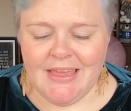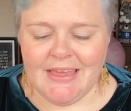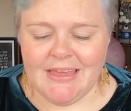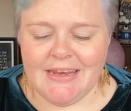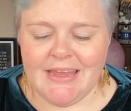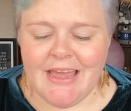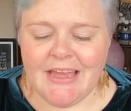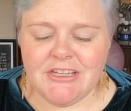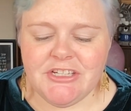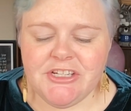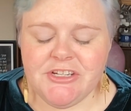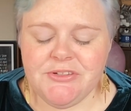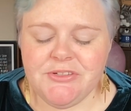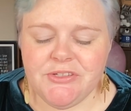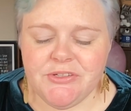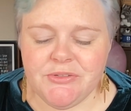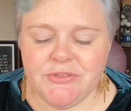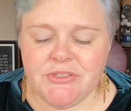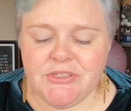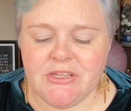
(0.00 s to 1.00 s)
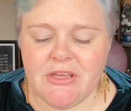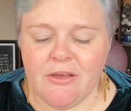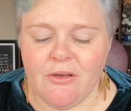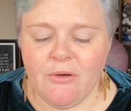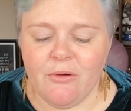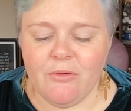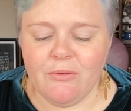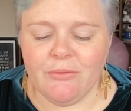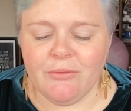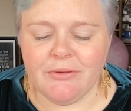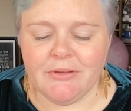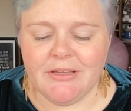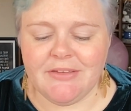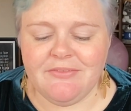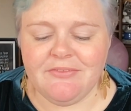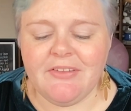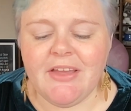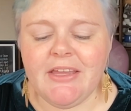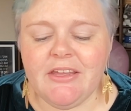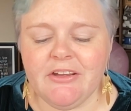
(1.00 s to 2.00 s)
And as you do so,
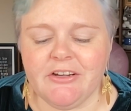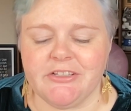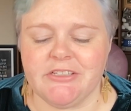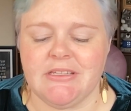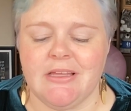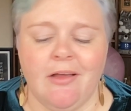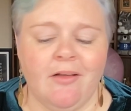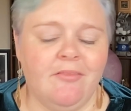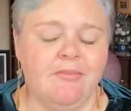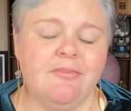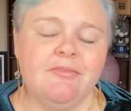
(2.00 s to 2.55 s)
invite yourself